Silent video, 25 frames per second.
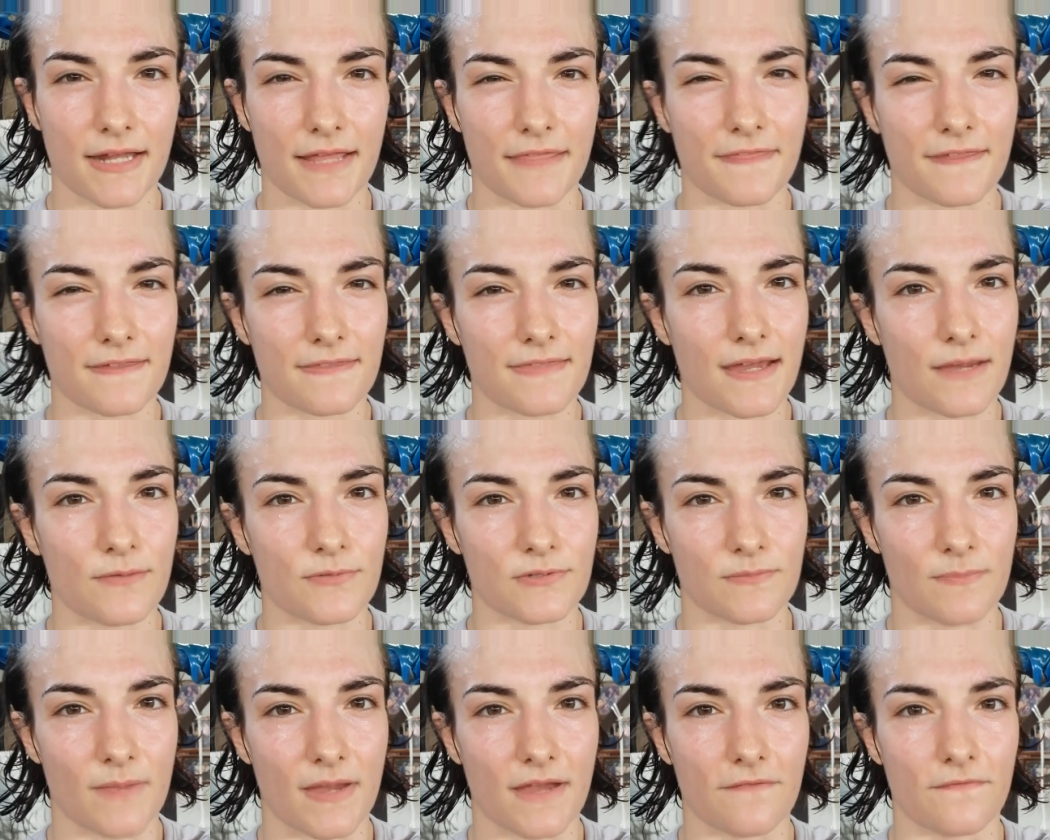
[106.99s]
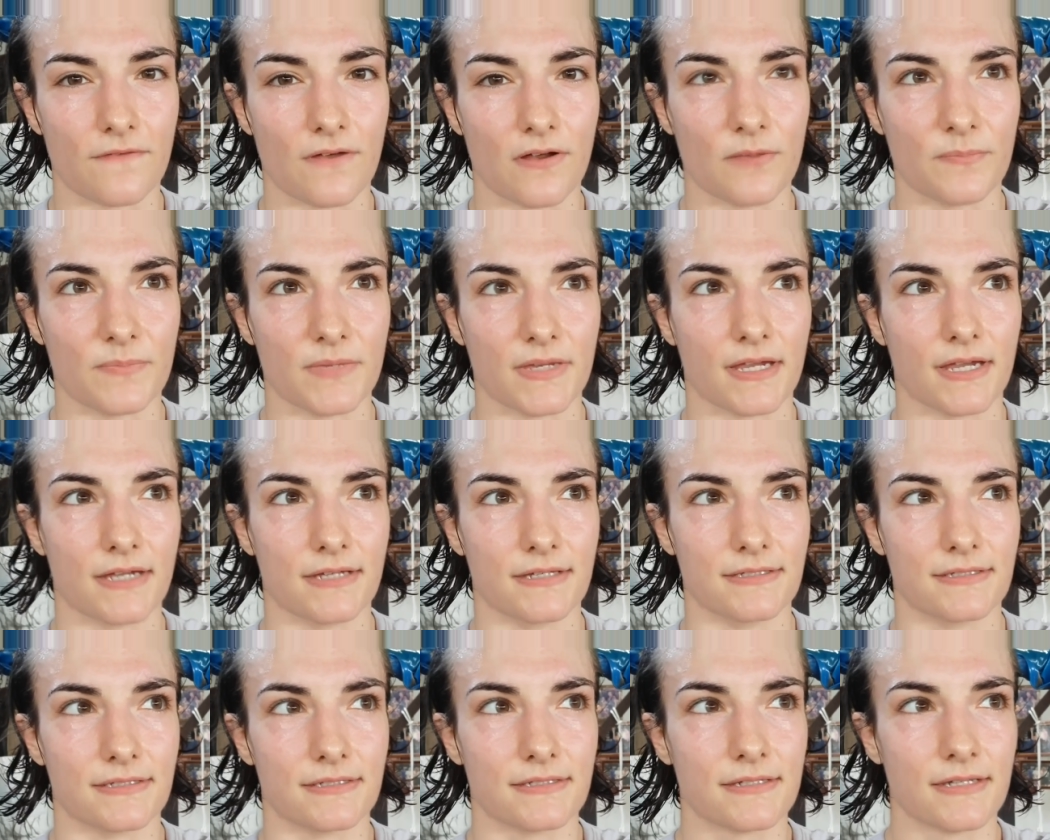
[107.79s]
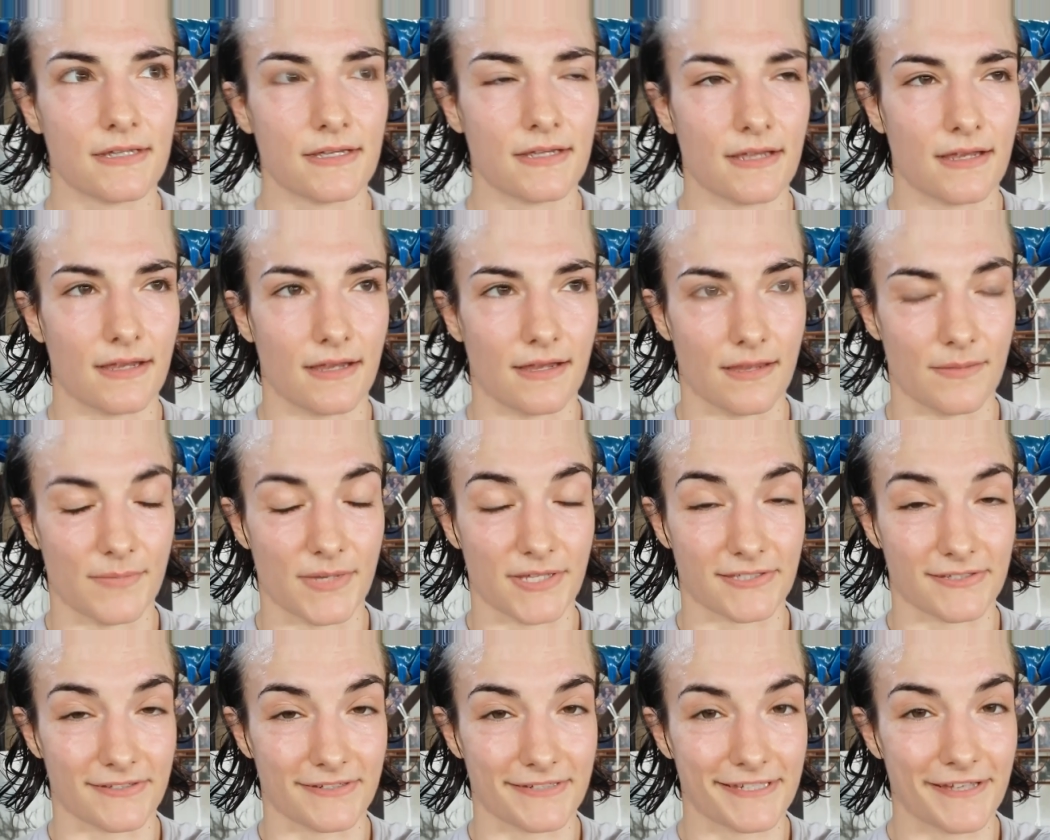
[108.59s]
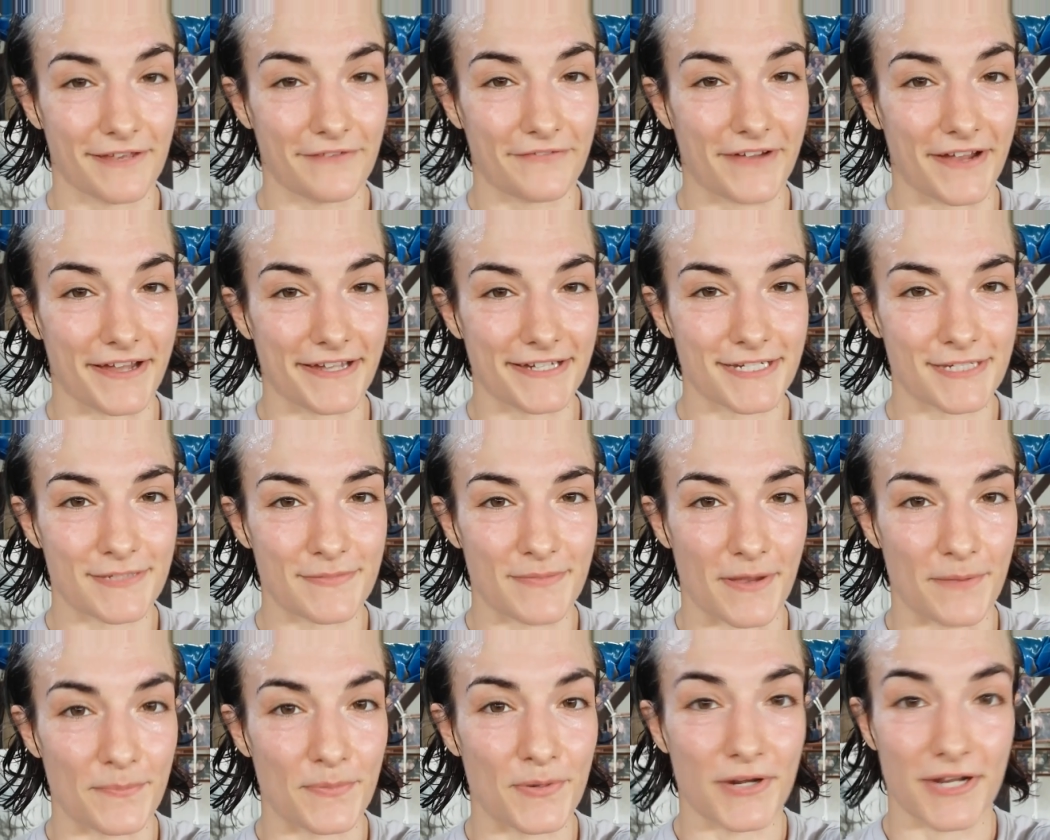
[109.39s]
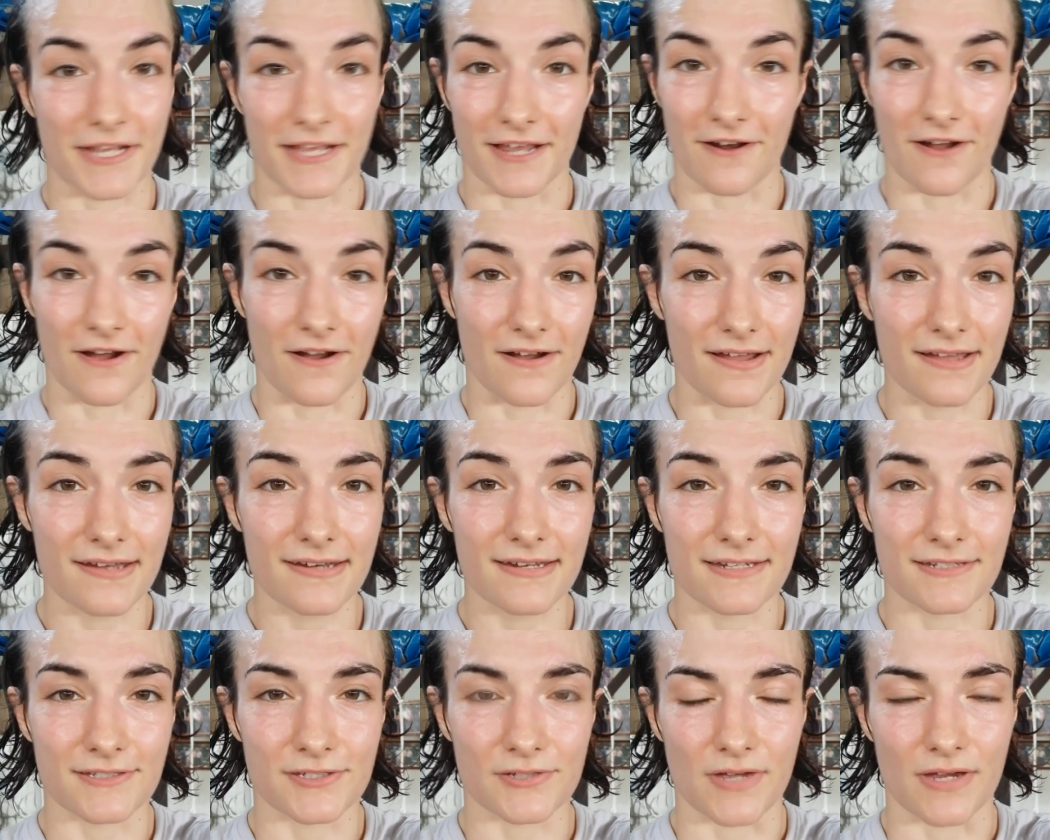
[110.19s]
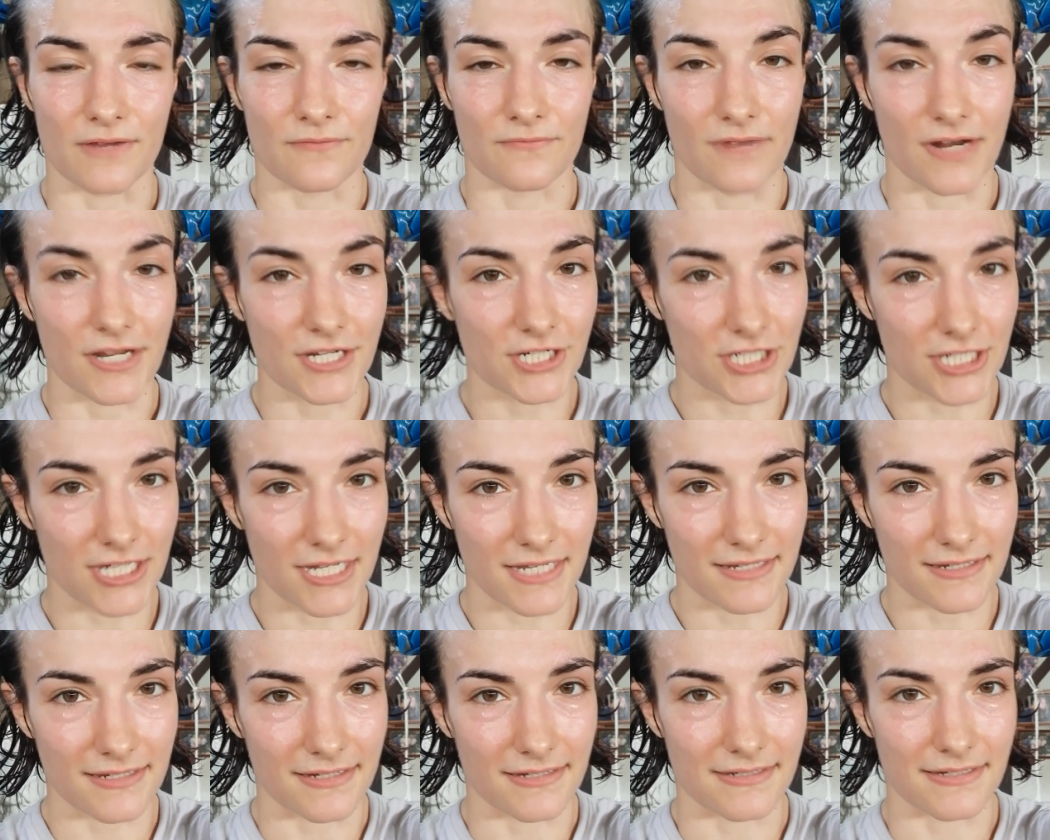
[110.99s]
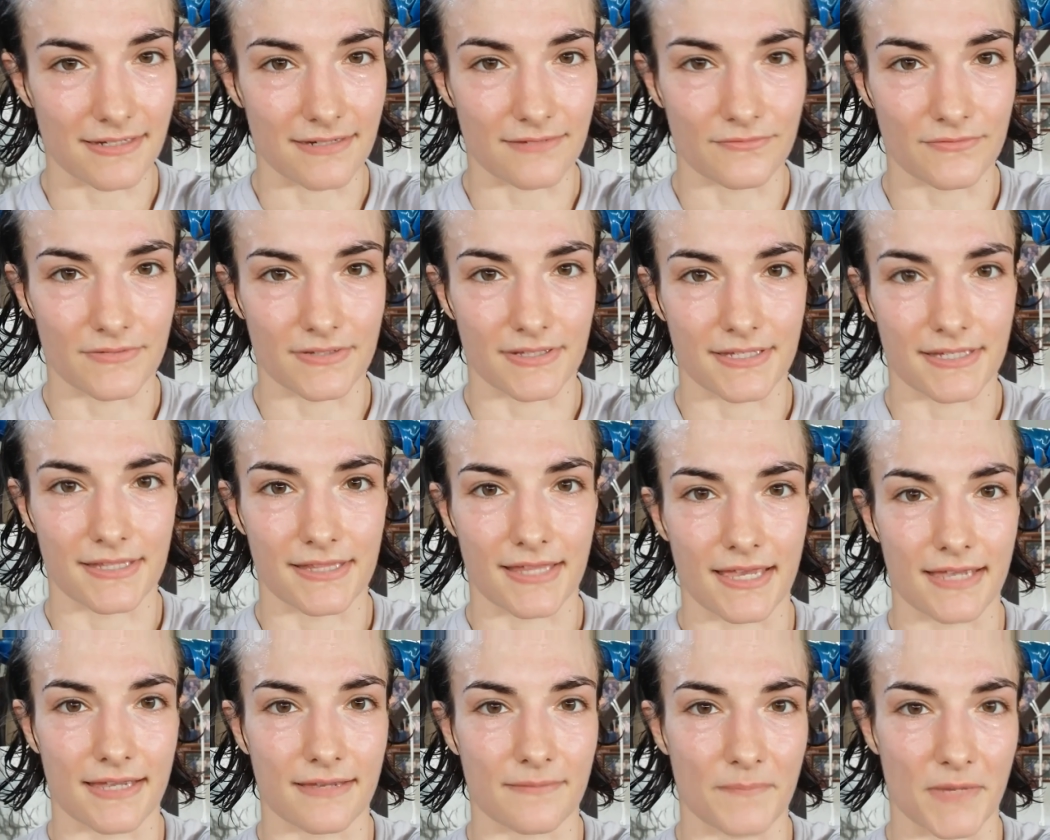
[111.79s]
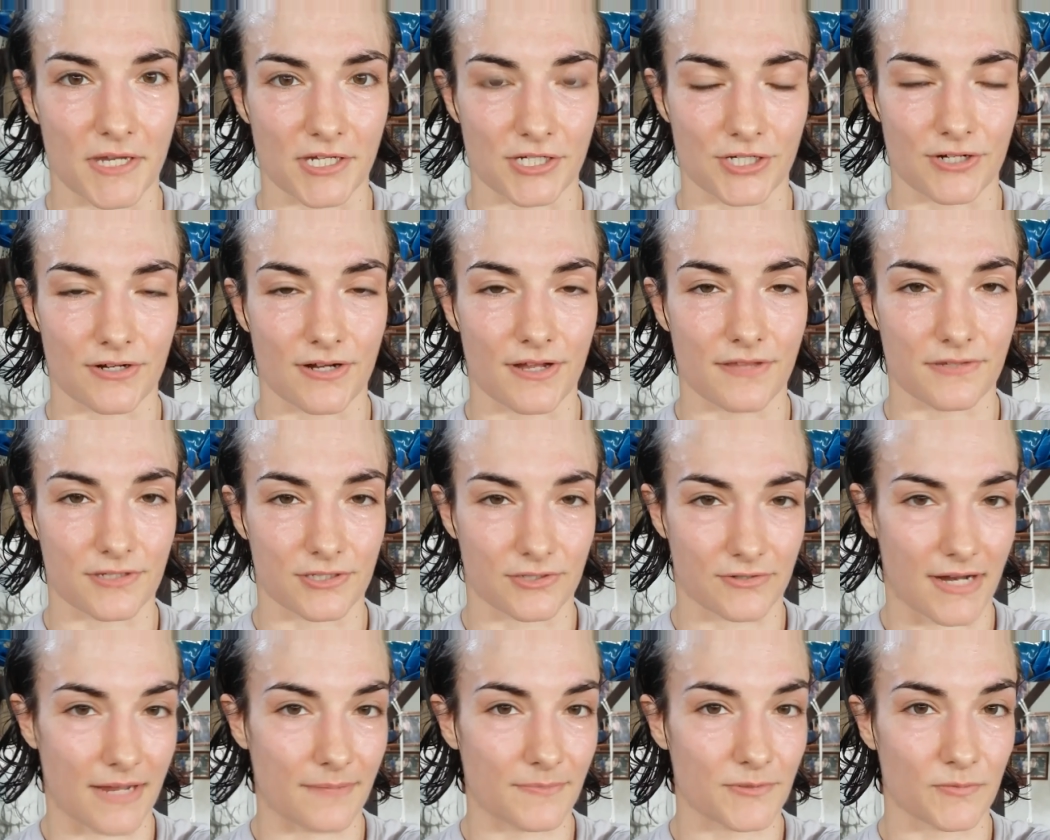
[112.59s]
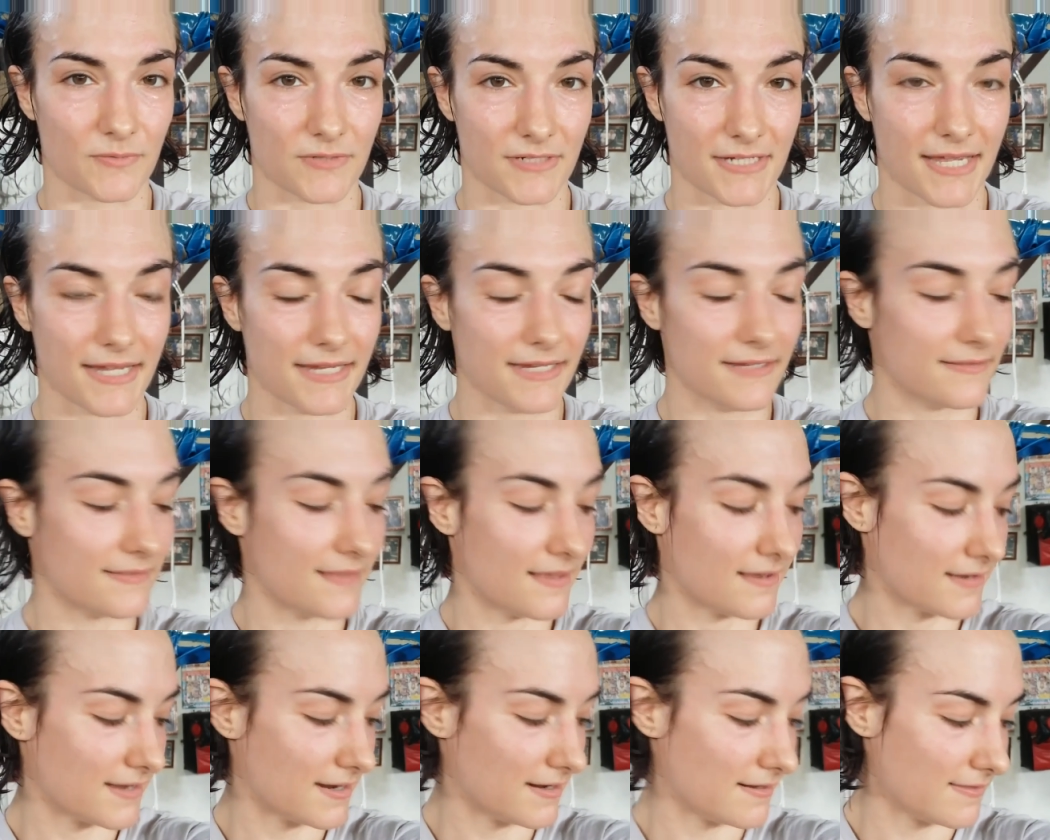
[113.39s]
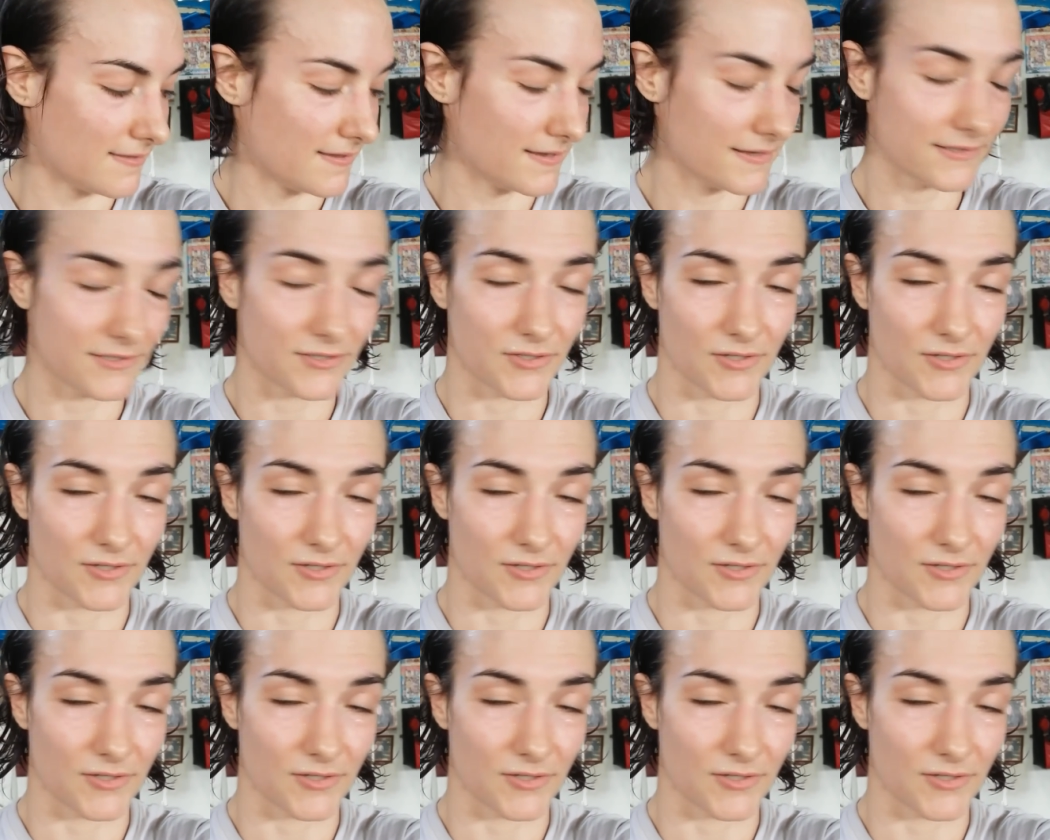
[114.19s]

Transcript: I think that was my fault because I was a little self-conscious about putting it on, and so I rushed it and didn't really like make sure all the straps were tight and that kind of thing.